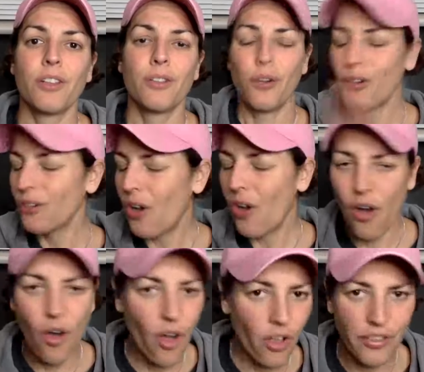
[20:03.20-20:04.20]
Learn
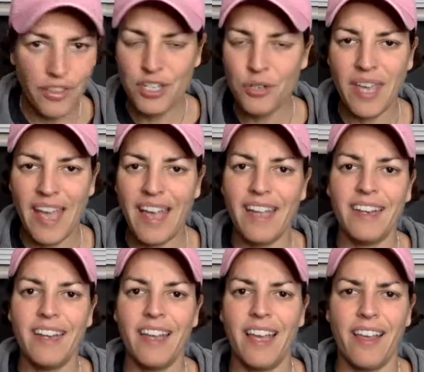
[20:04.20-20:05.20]
all that you
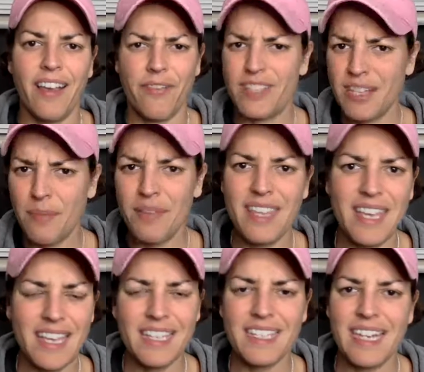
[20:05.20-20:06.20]
can of some of the
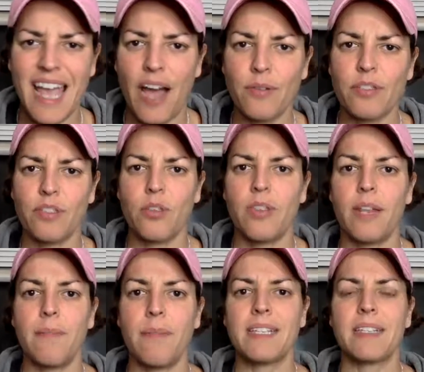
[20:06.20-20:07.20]
ins and outs so that
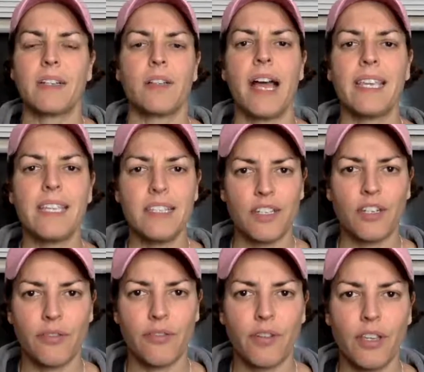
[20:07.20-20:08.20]
it makes it a lot easier
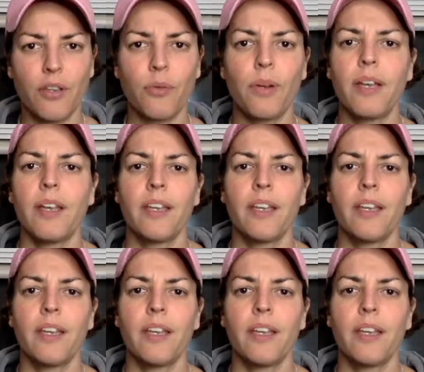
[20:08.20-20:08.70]
for you.